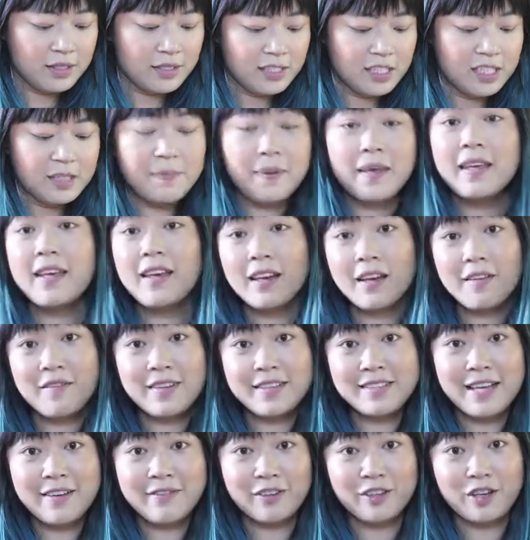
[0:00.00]
speaking of the
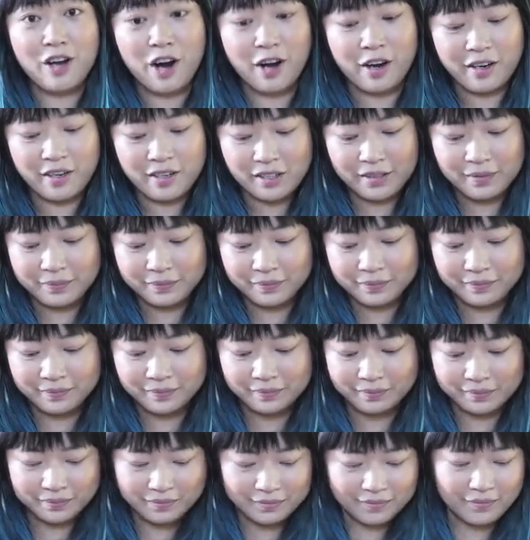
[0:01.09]
Devil card,
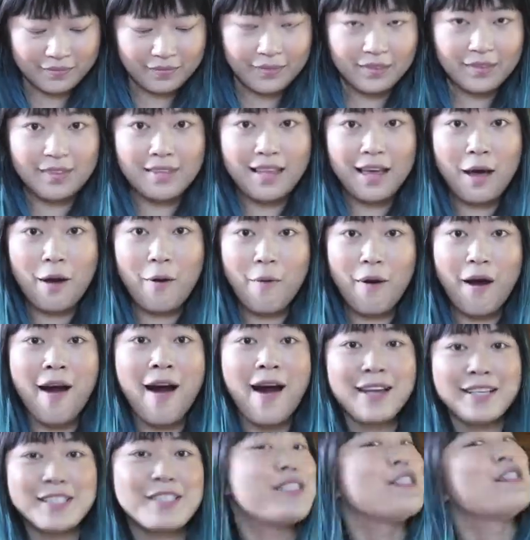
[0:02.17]
now
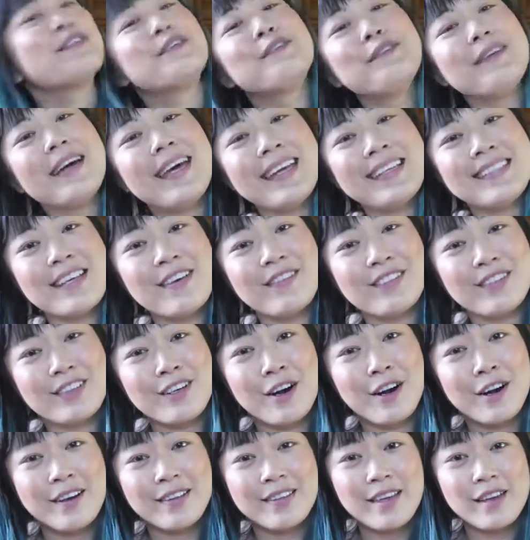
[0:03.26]
on to a Devil
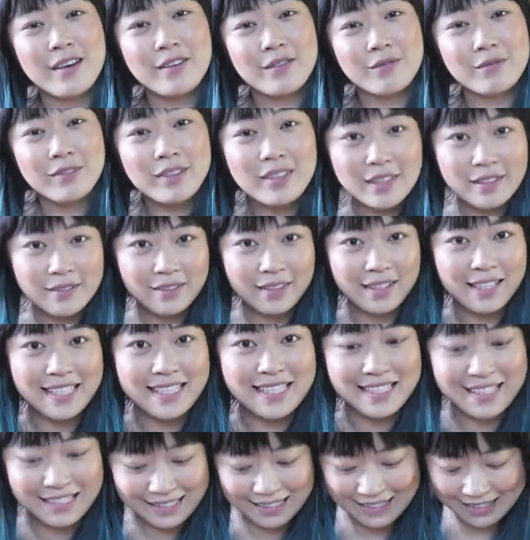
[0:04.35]
card that I really, really
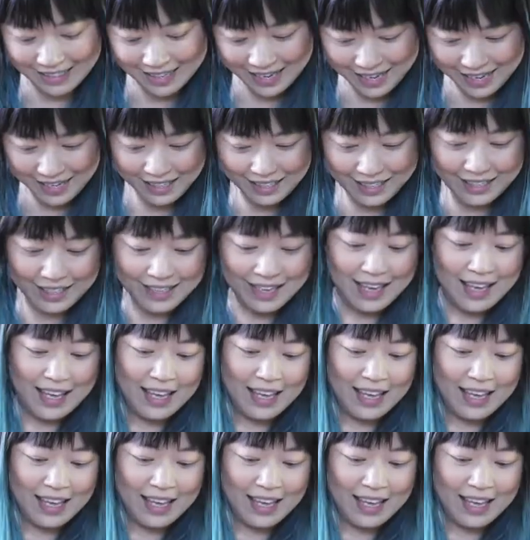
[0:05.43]
dislike,